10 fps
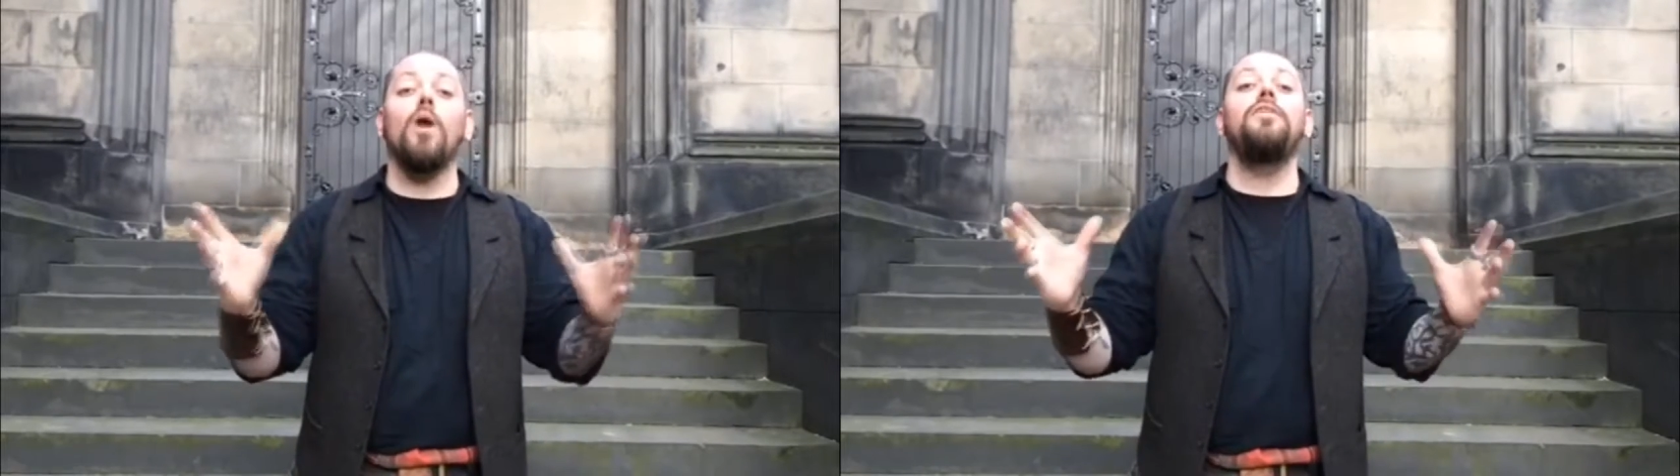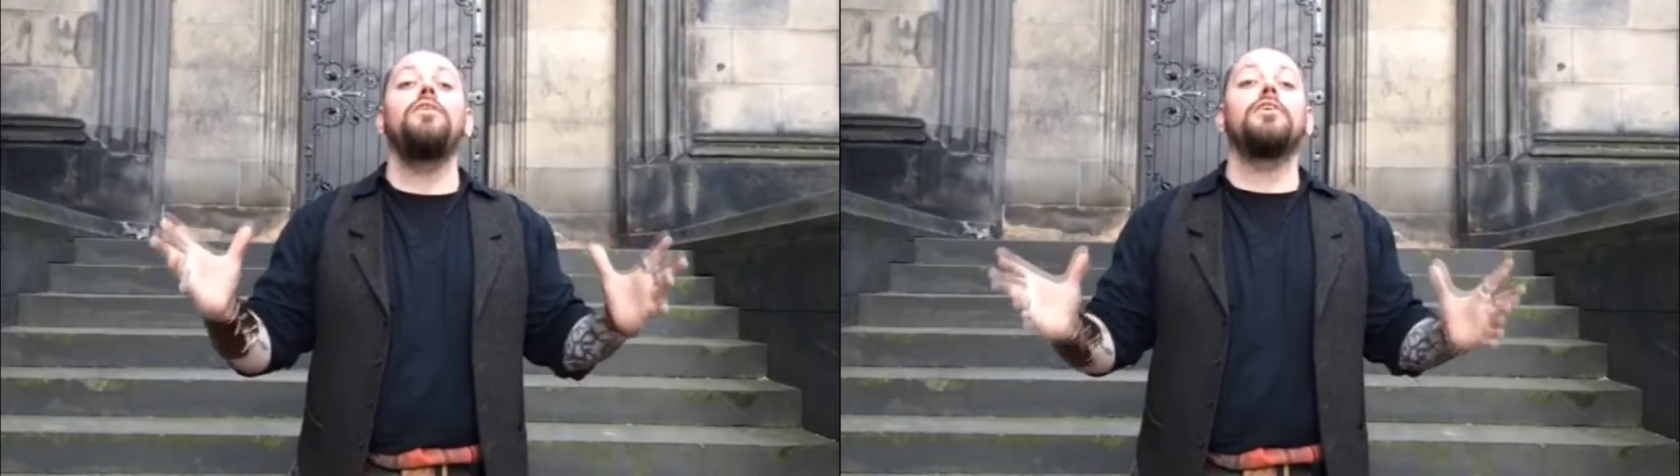
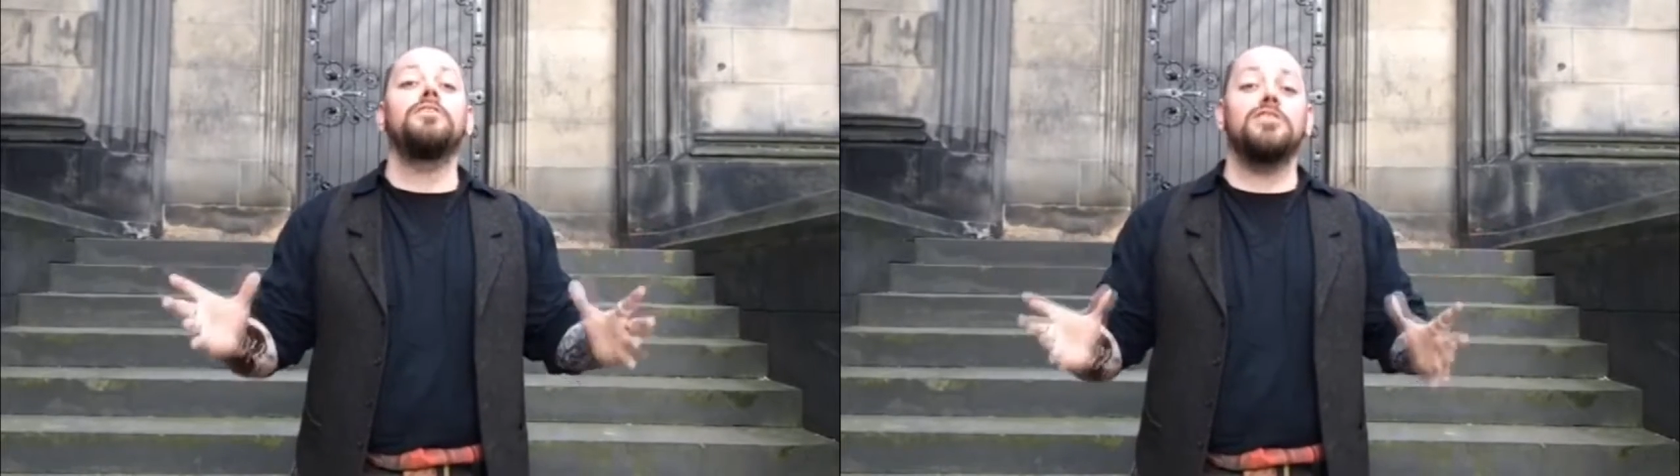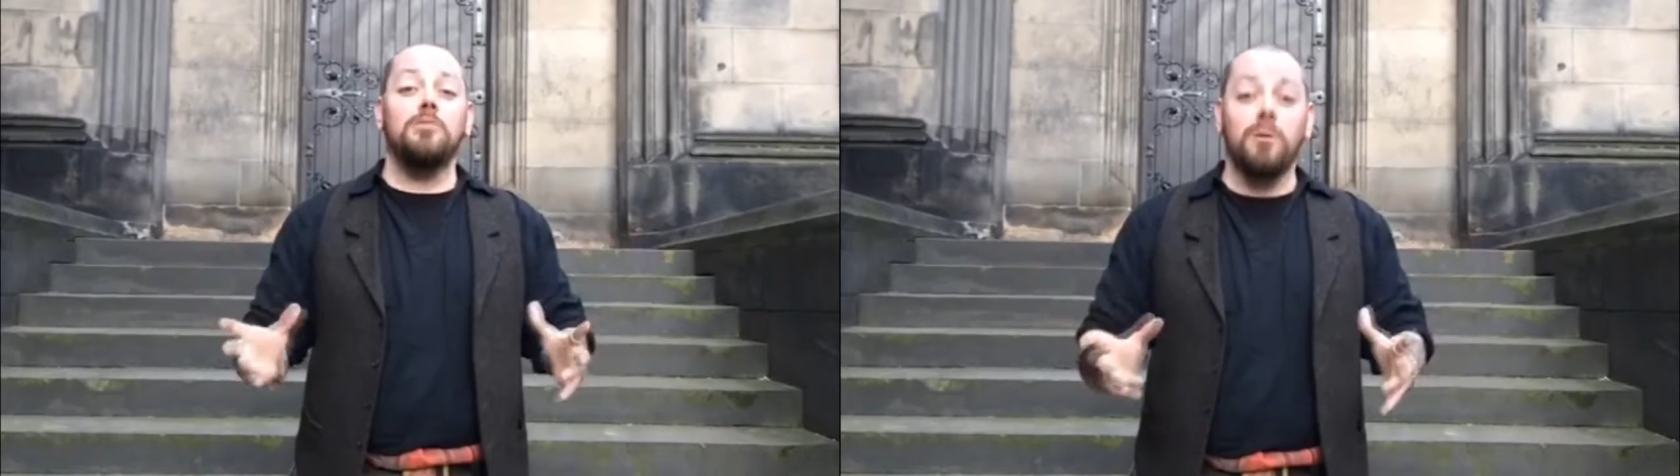
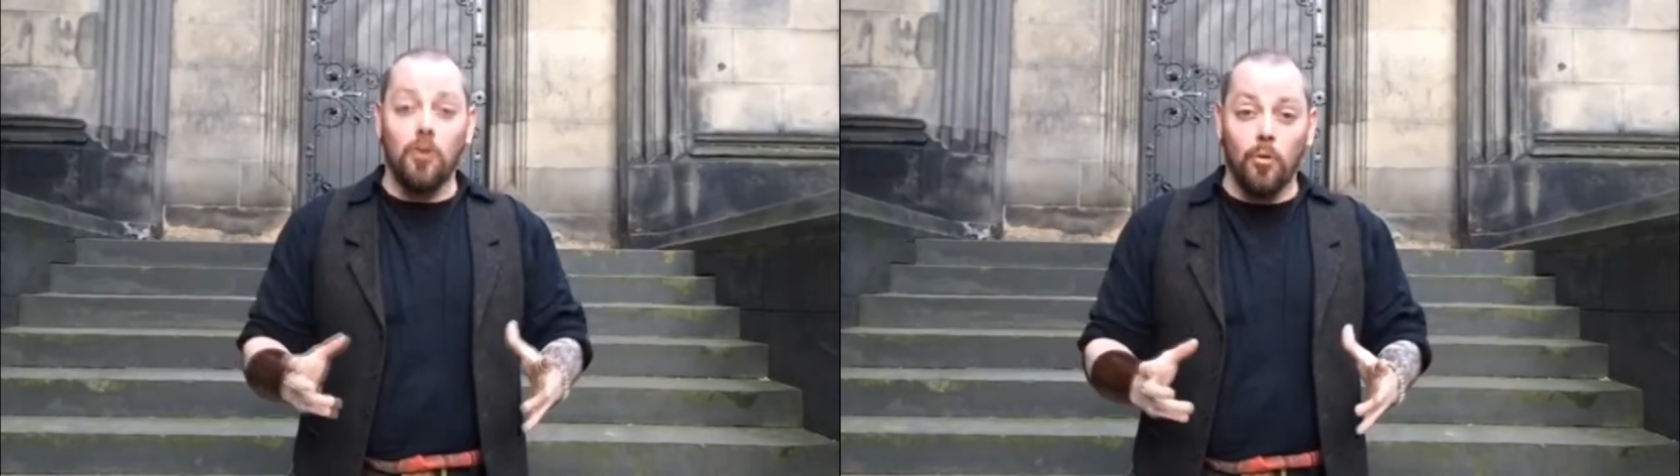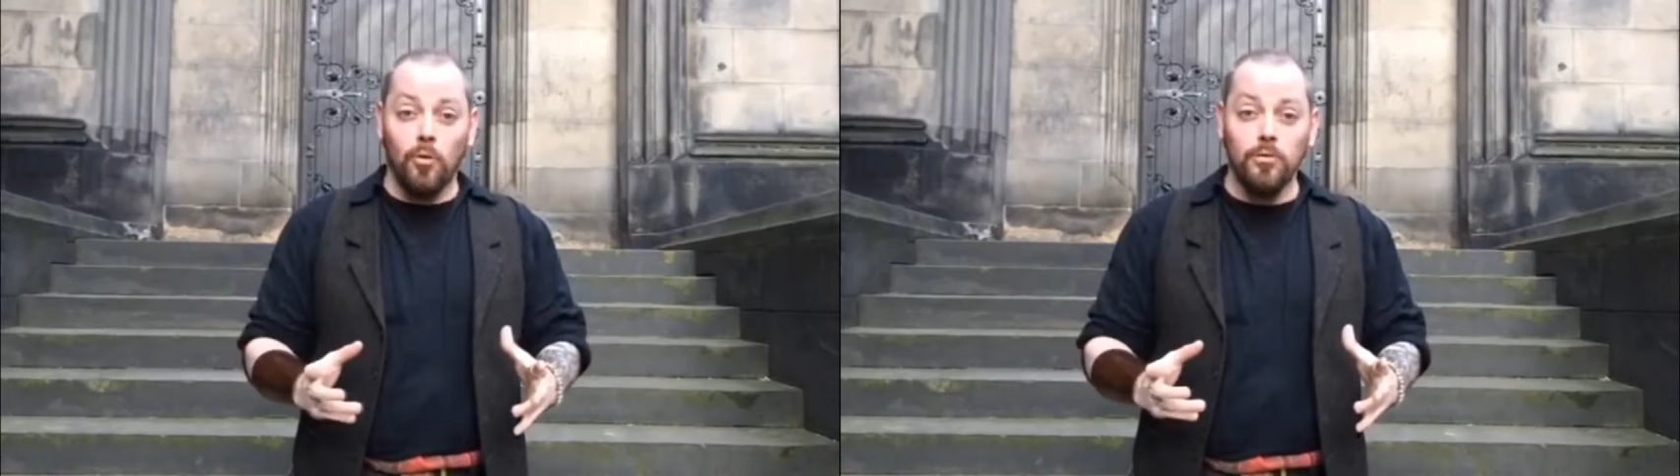wonders to
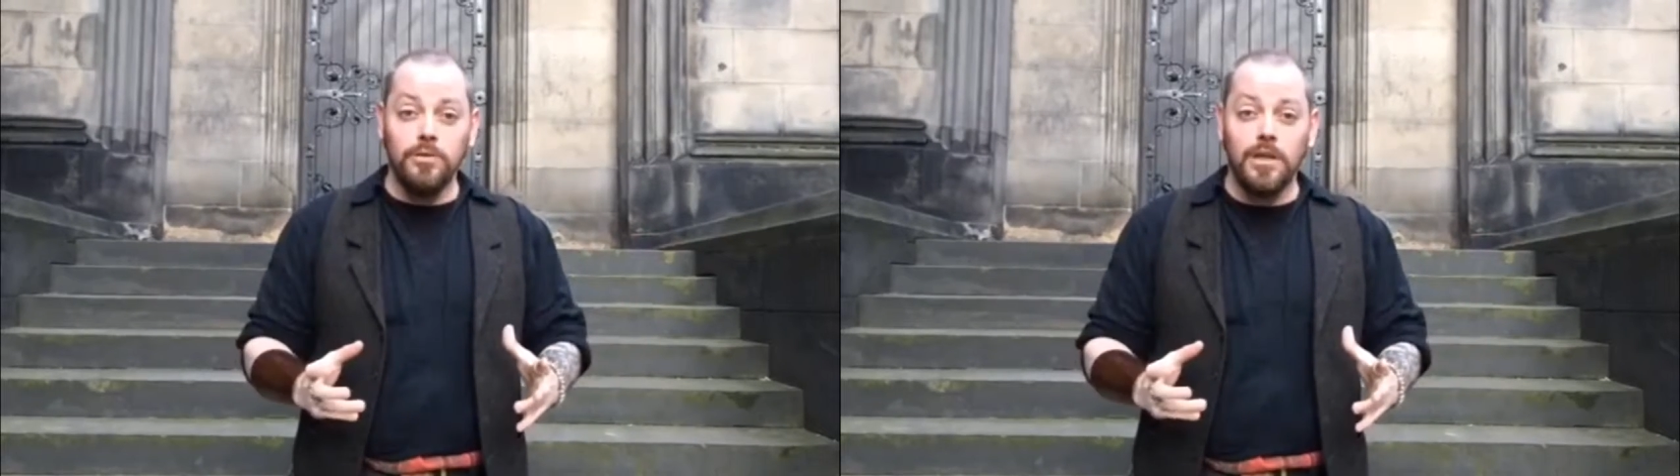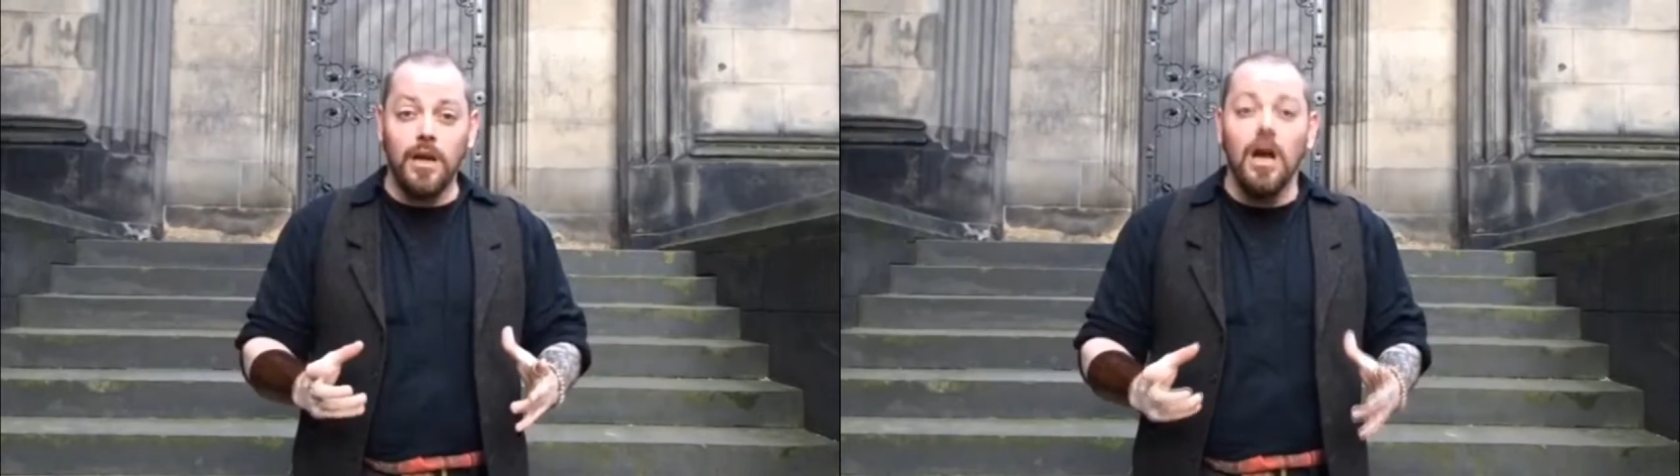behold.